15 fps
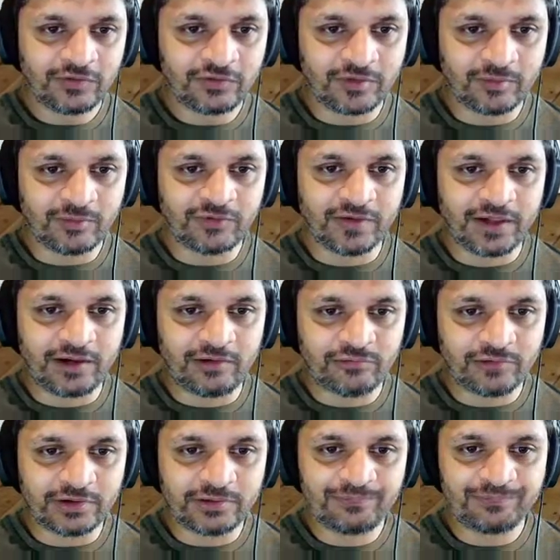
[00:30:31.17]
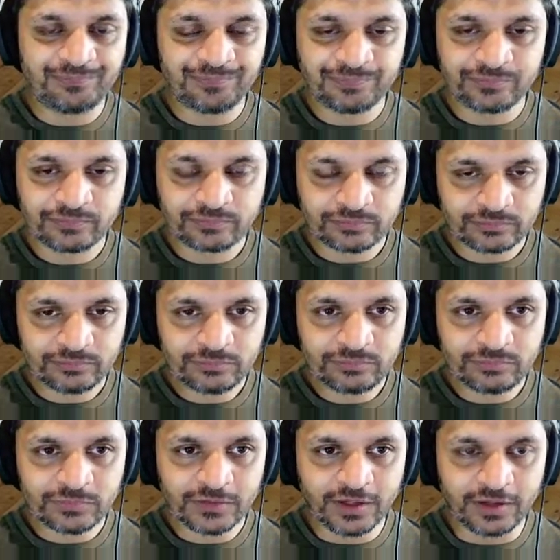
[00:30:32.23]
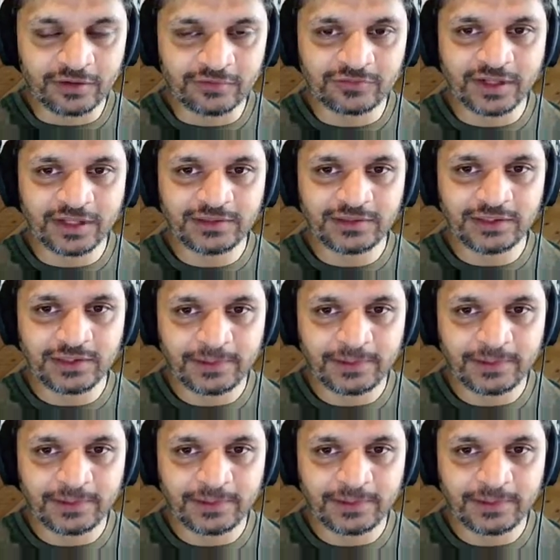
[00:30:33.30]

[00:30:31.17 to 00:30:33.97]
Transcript: So that means alpha is 90.